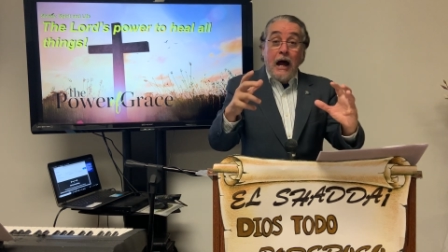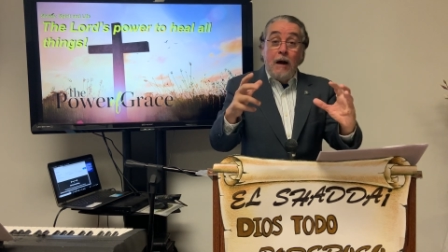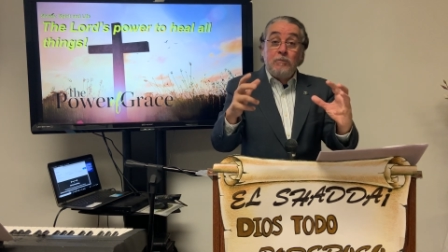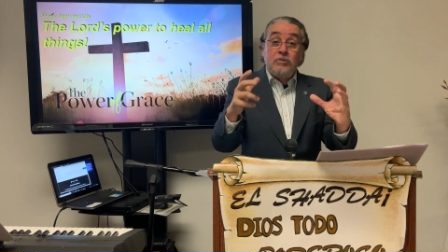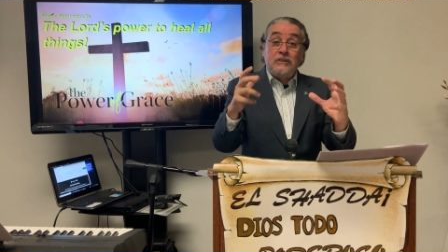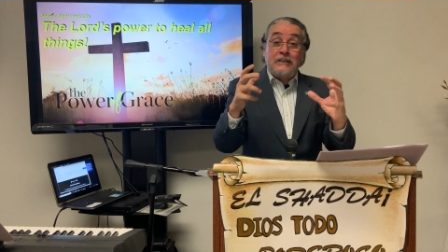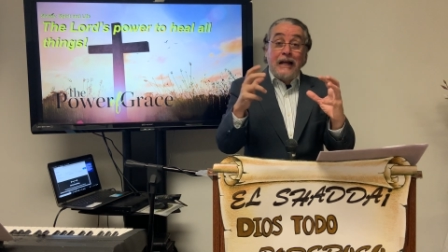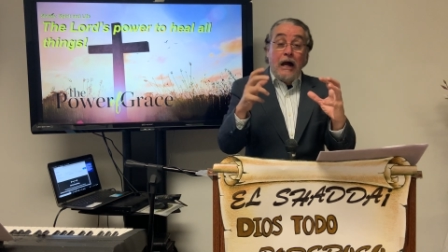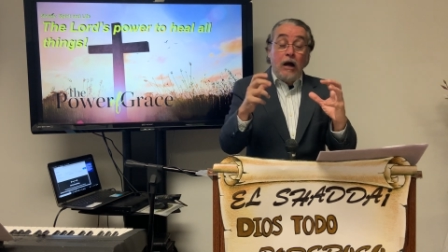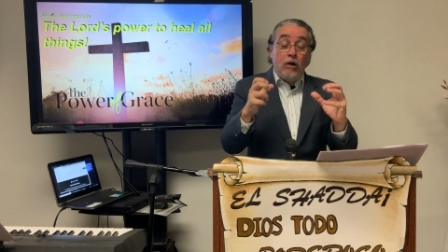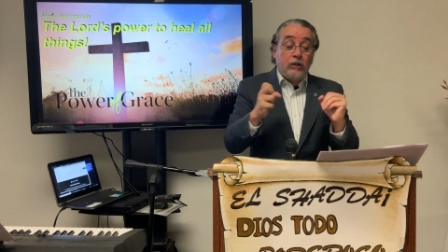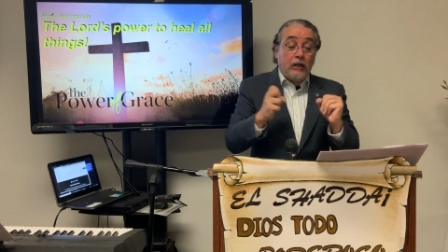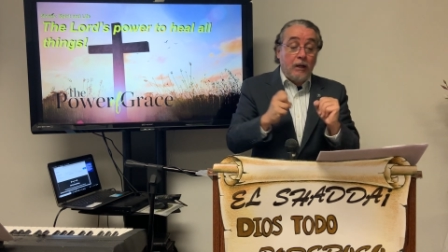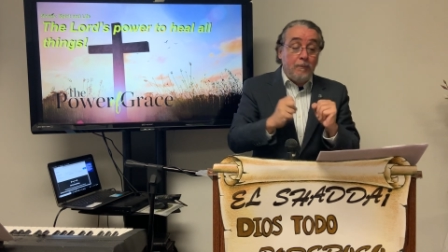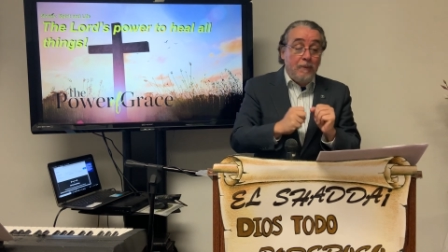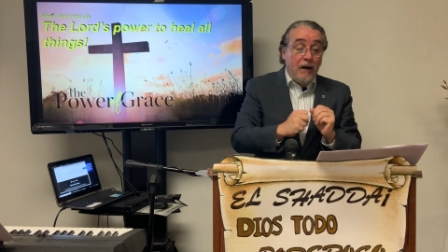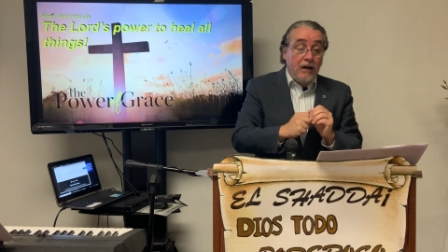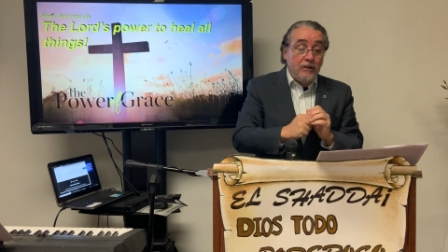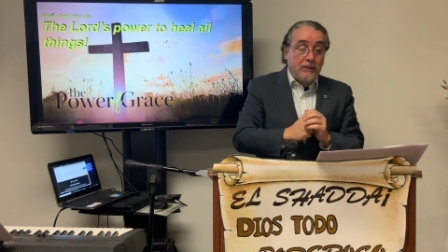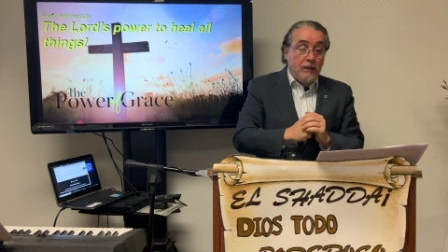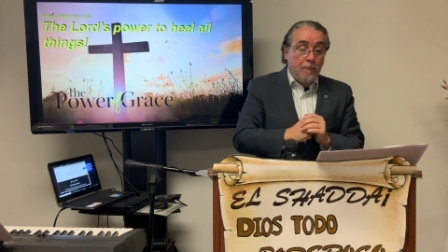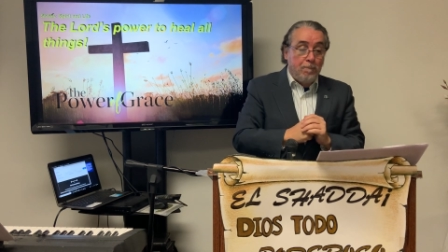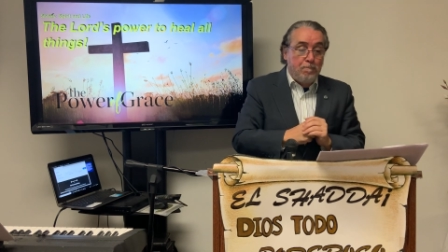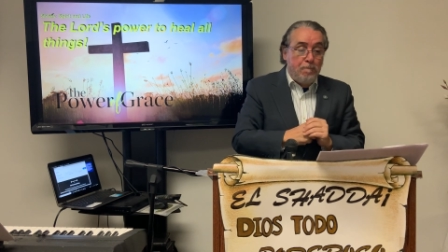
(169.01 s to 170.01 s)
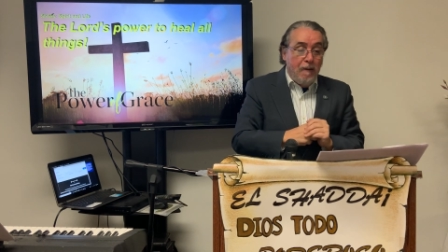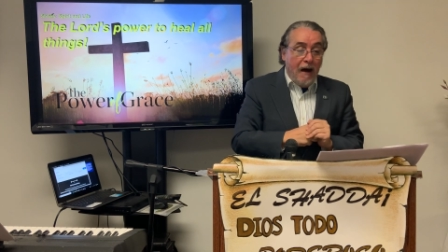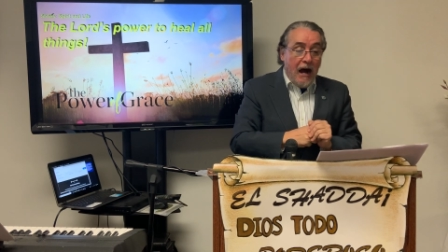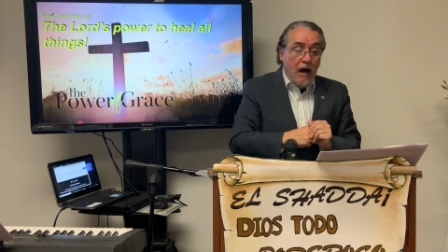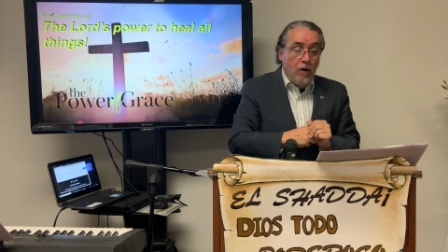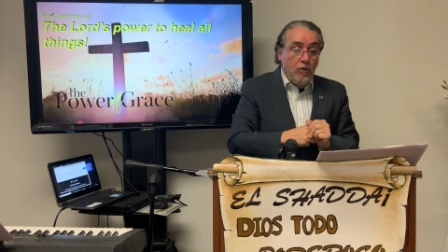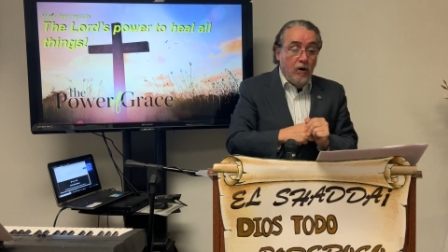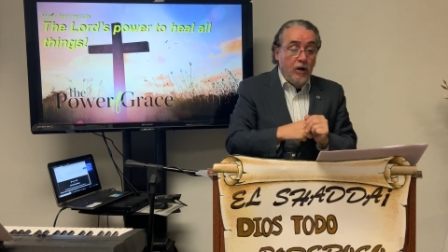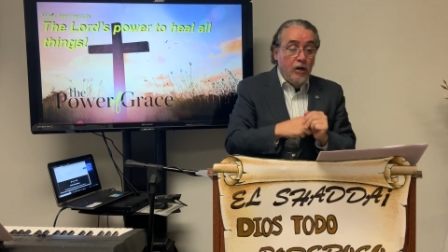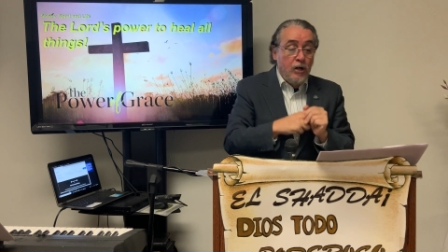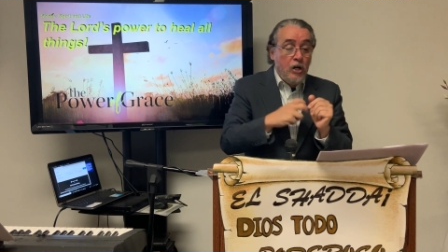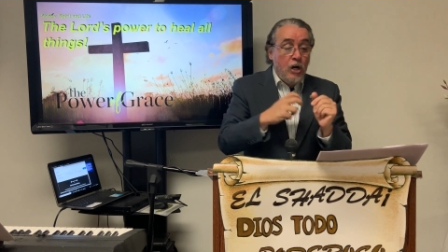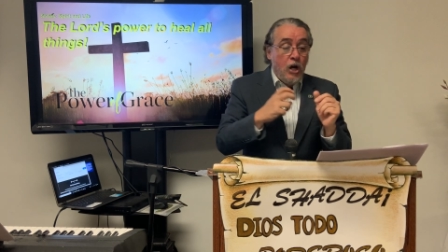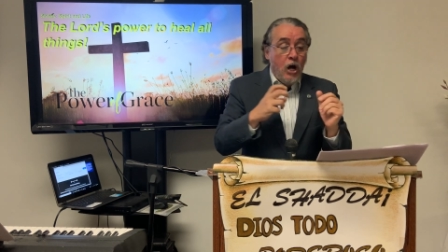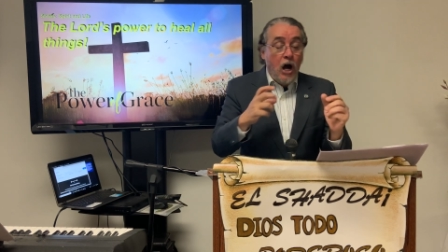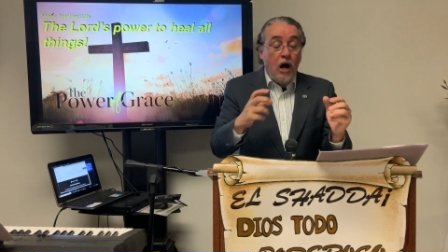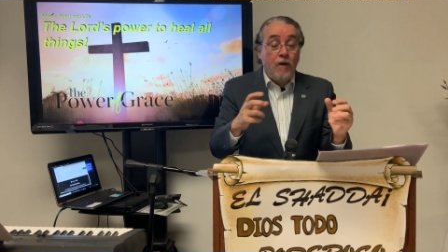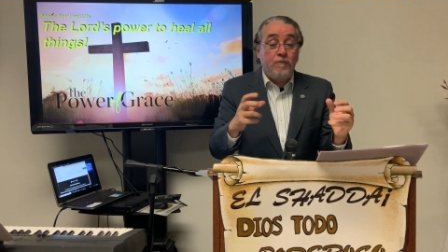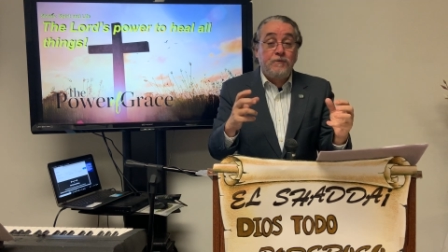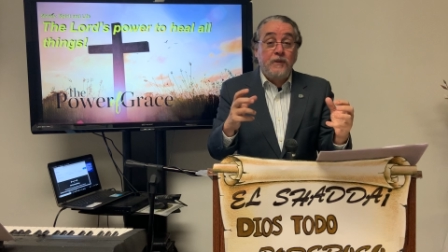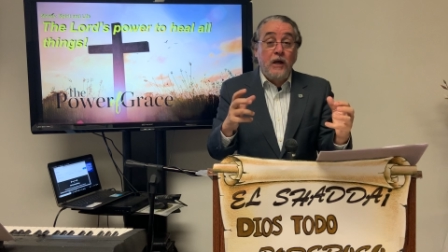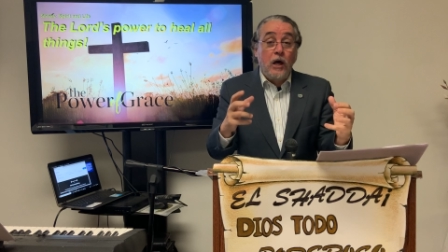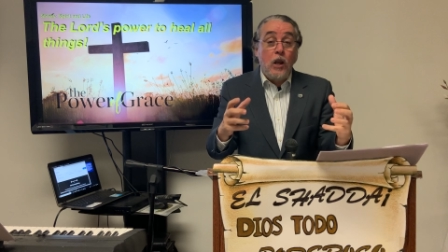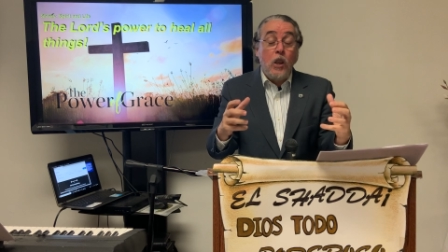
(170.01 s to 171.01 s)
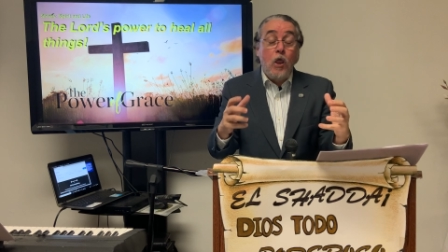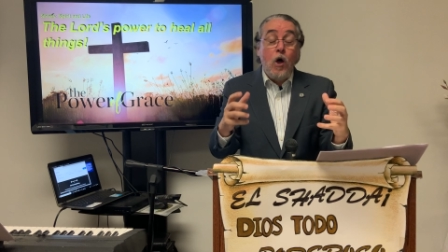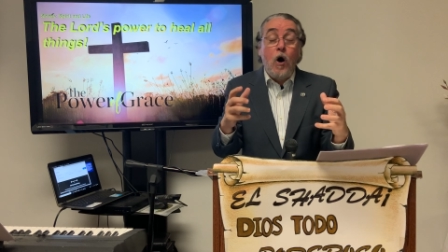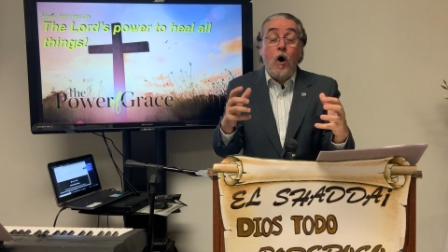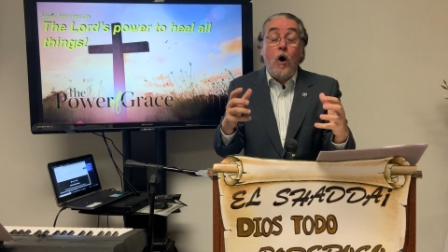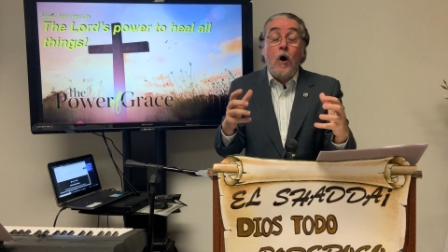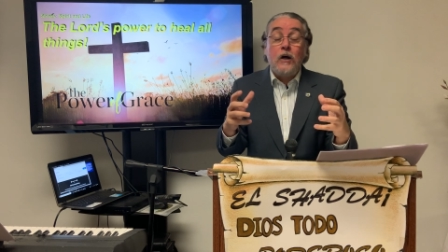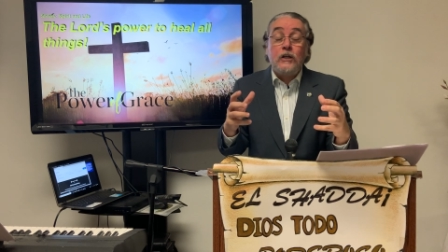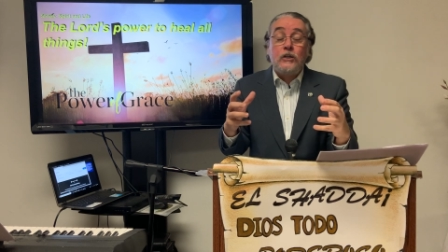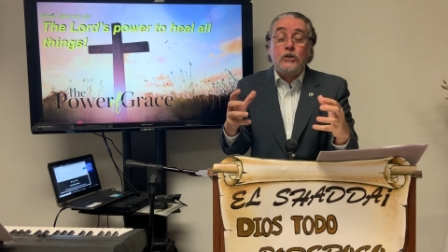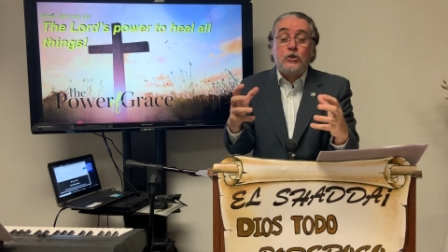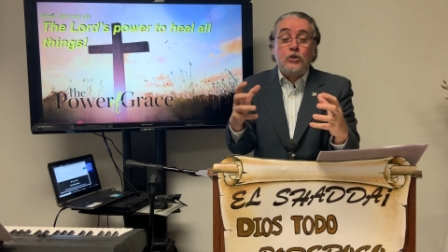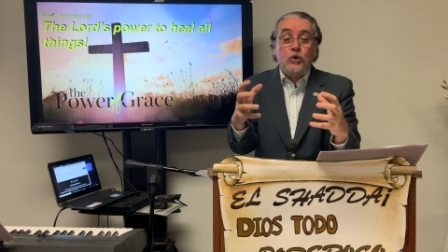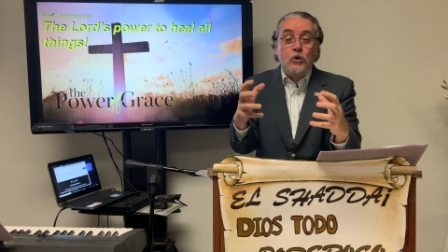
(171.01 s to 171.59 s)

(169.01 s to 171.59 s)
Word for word: I'm talking about the power of the Lord